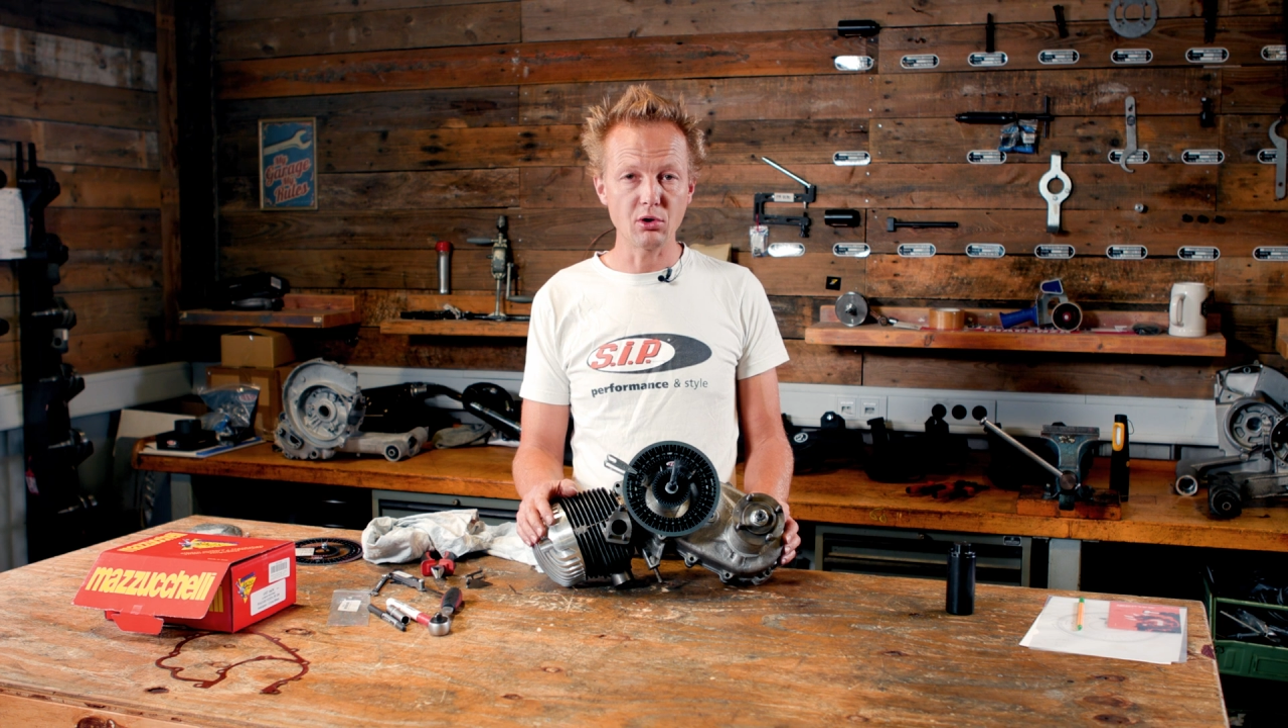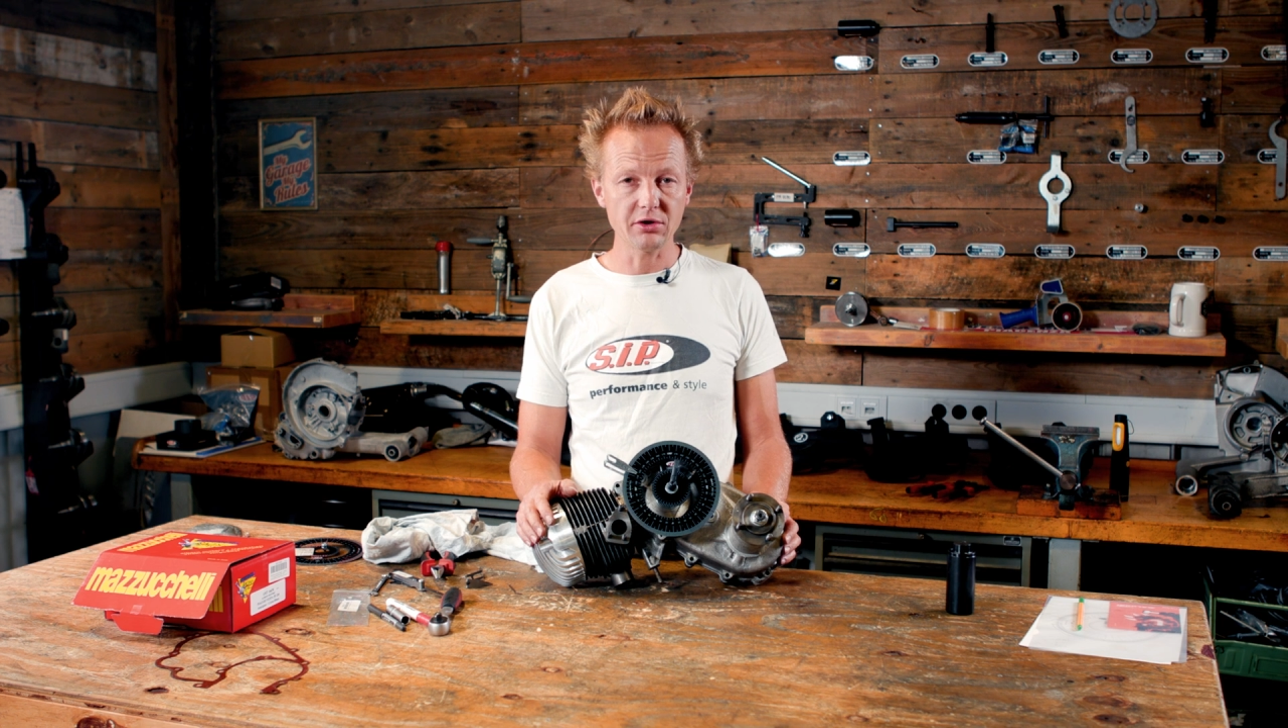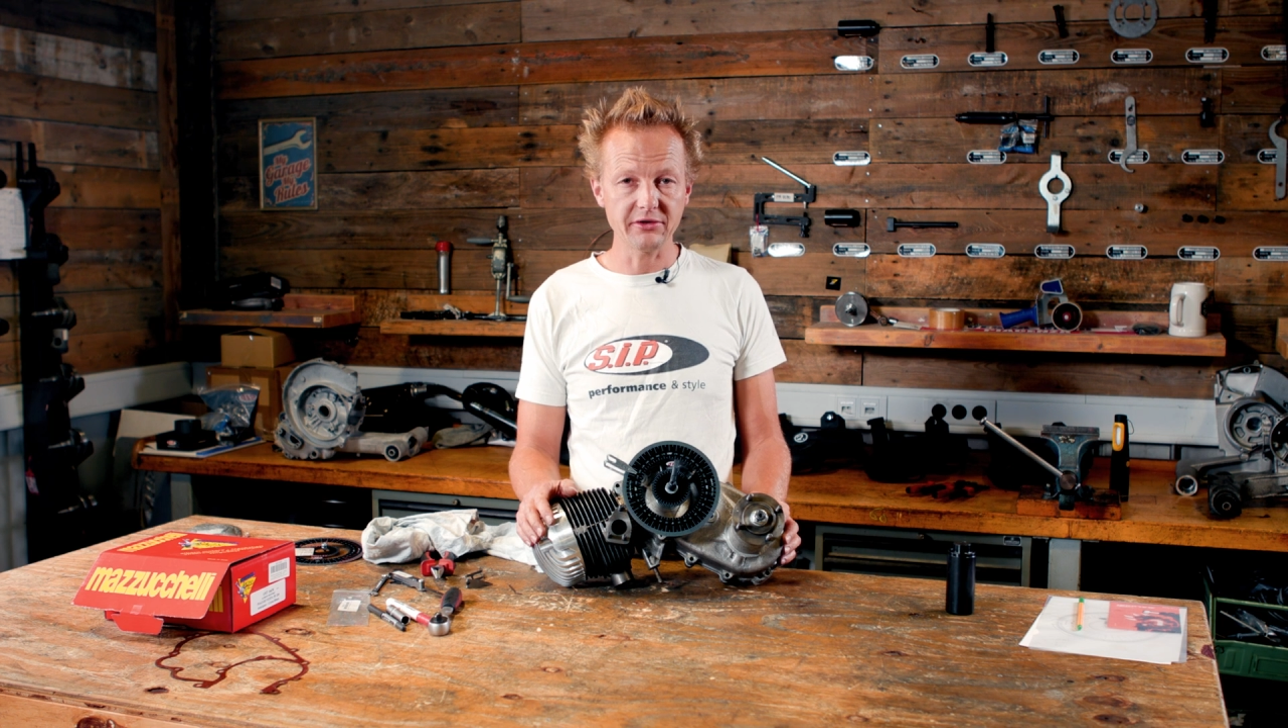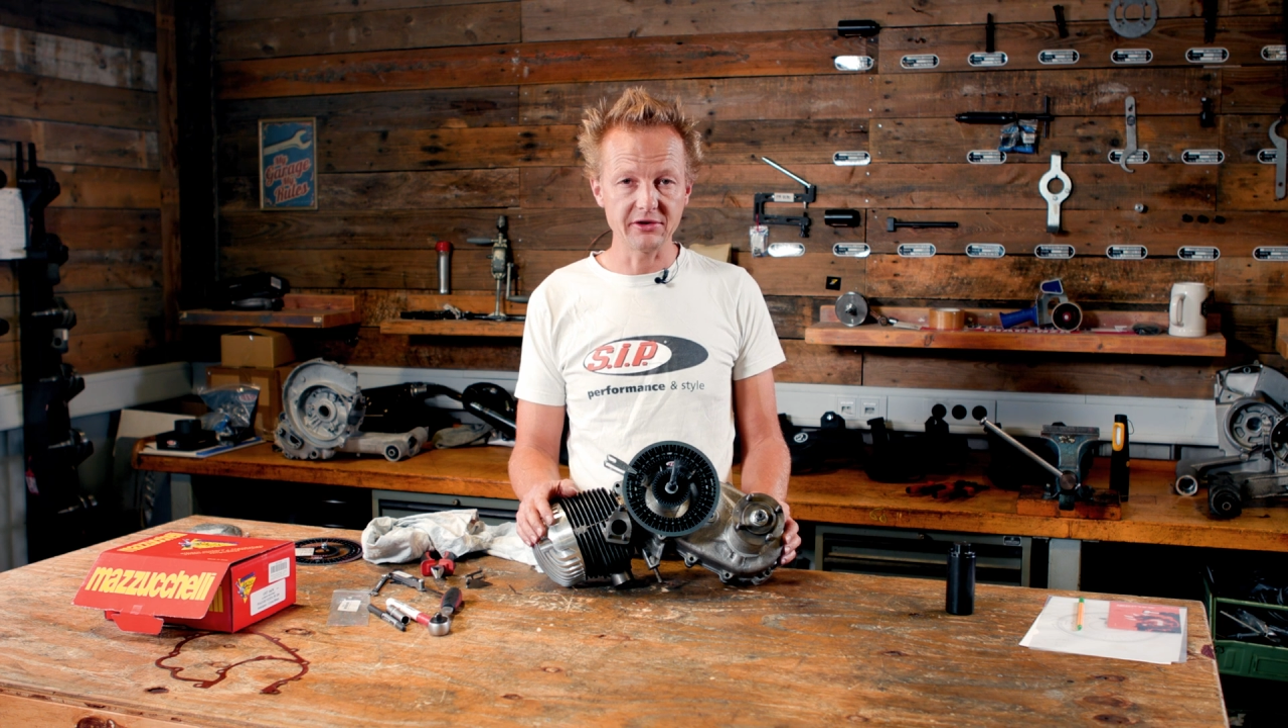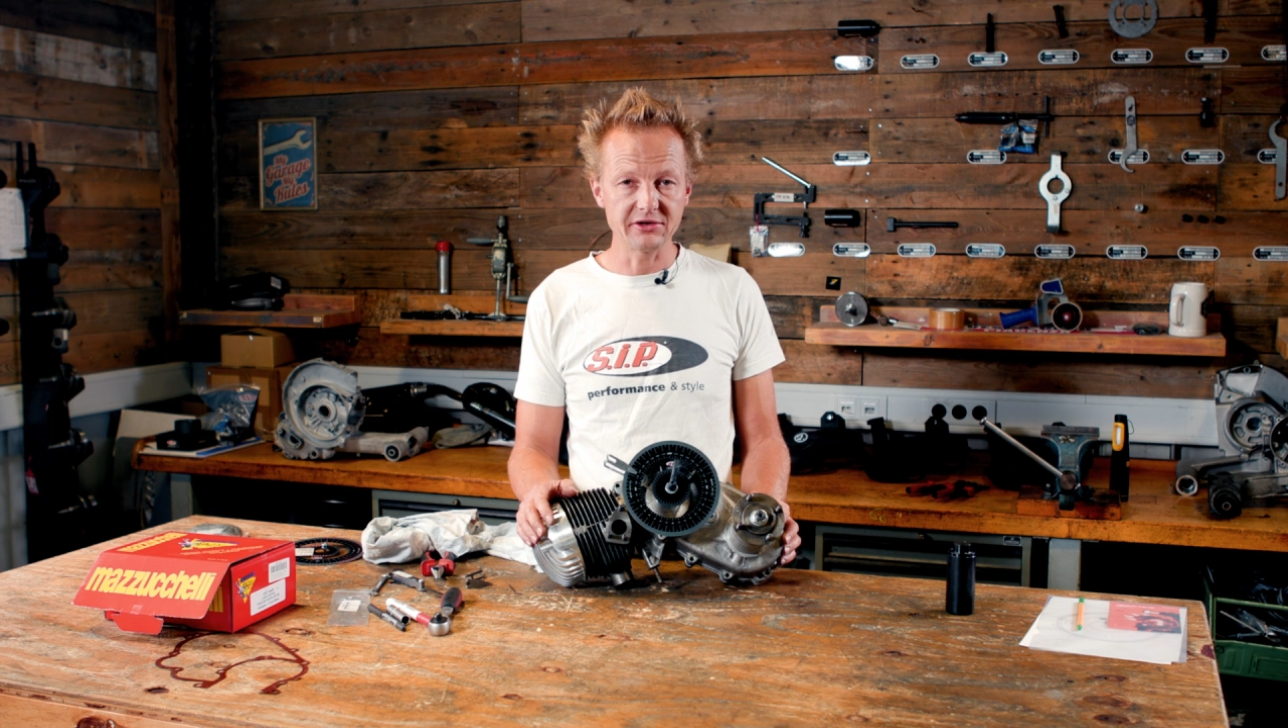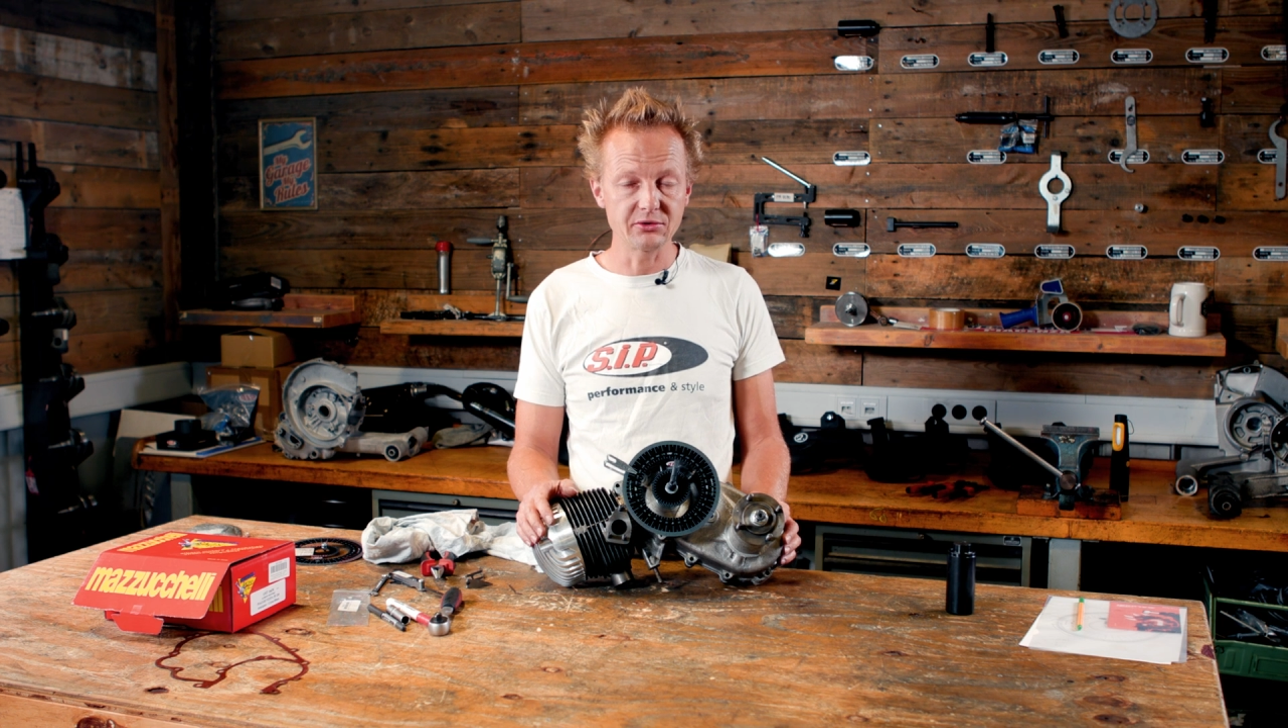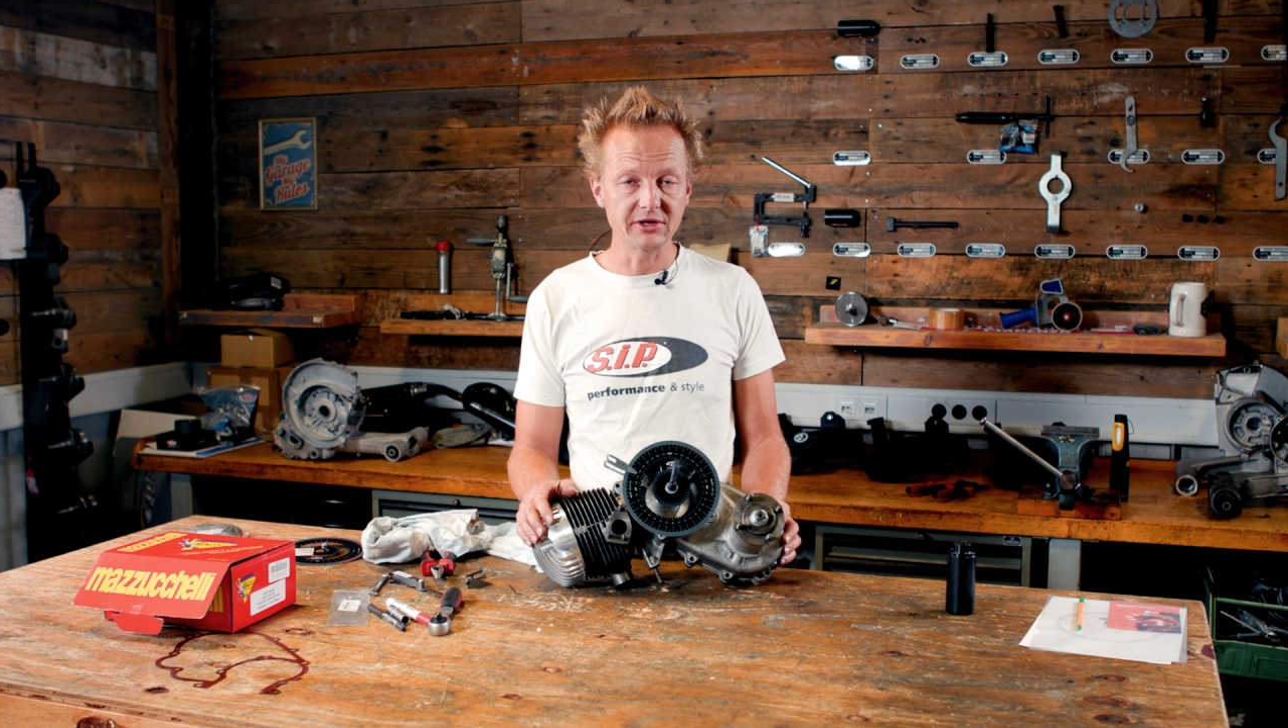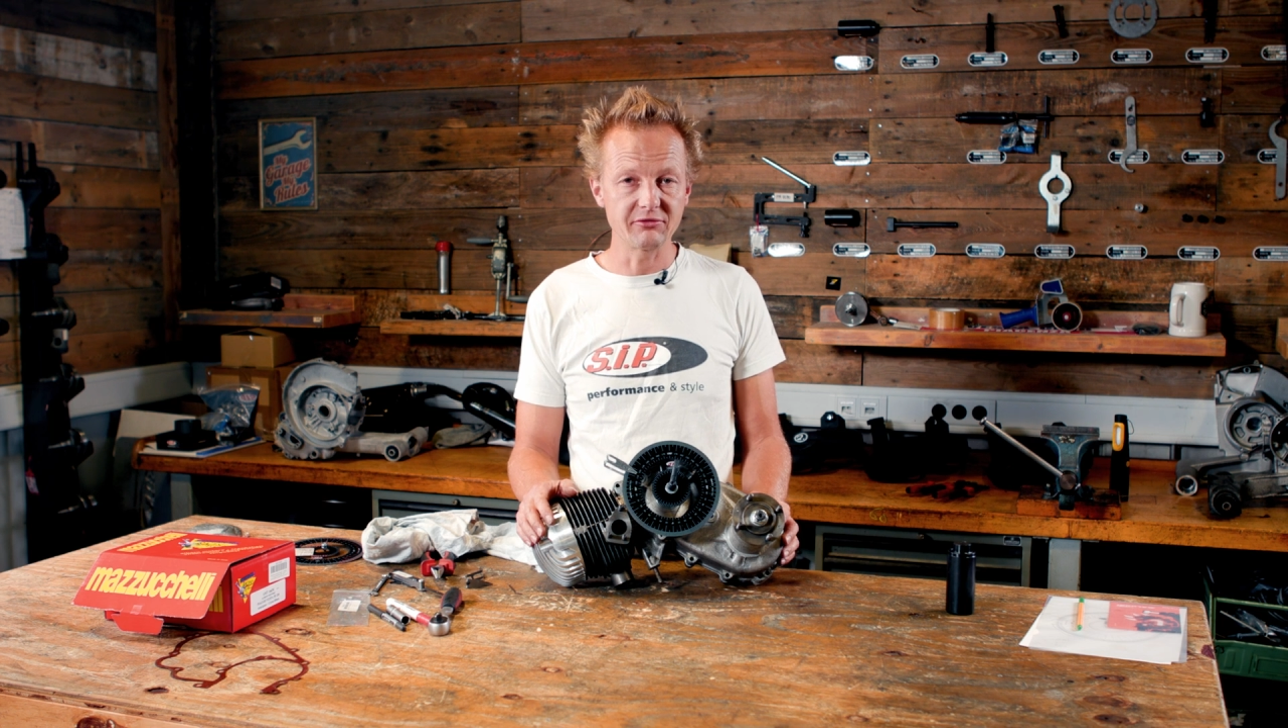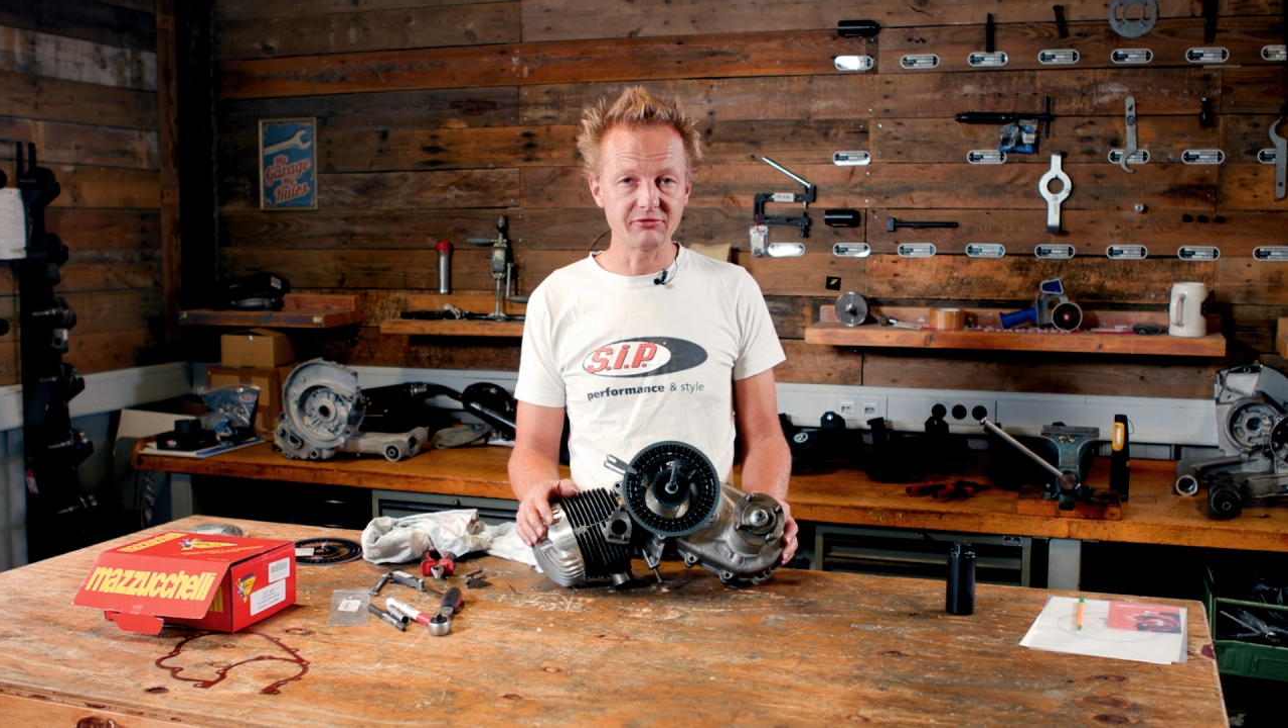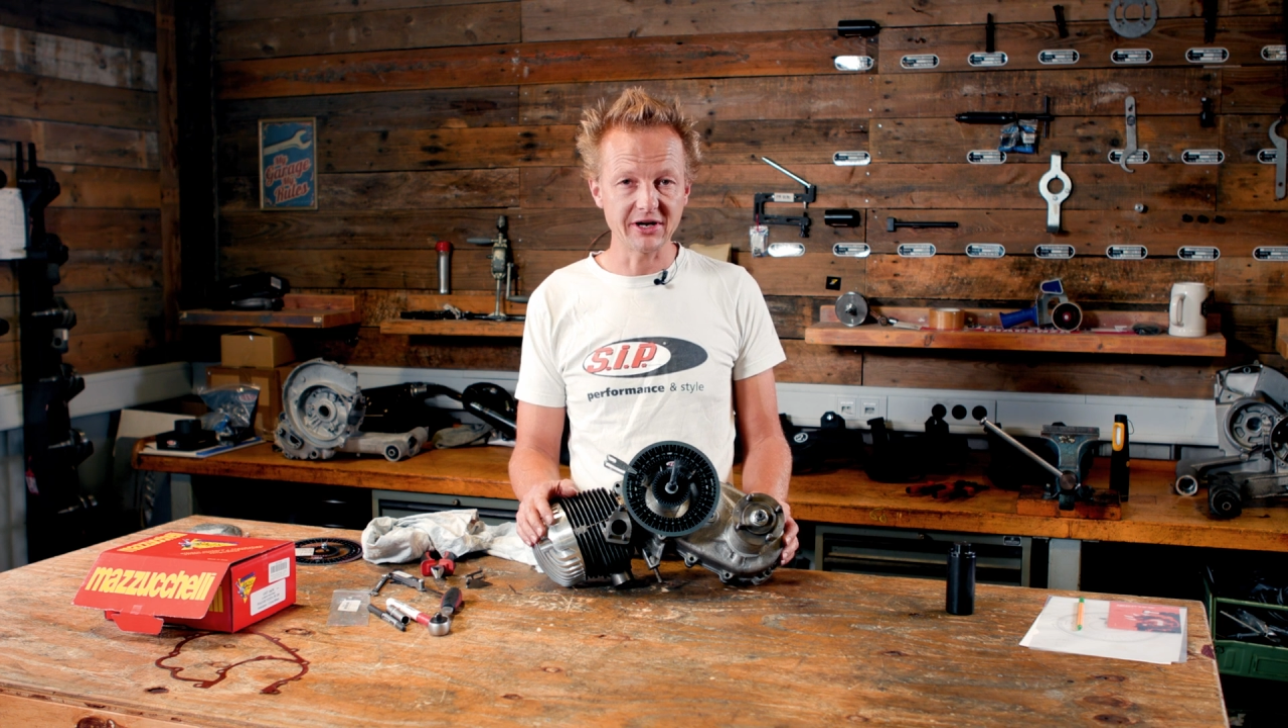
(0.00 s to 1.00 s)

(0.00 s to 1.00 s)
port that you can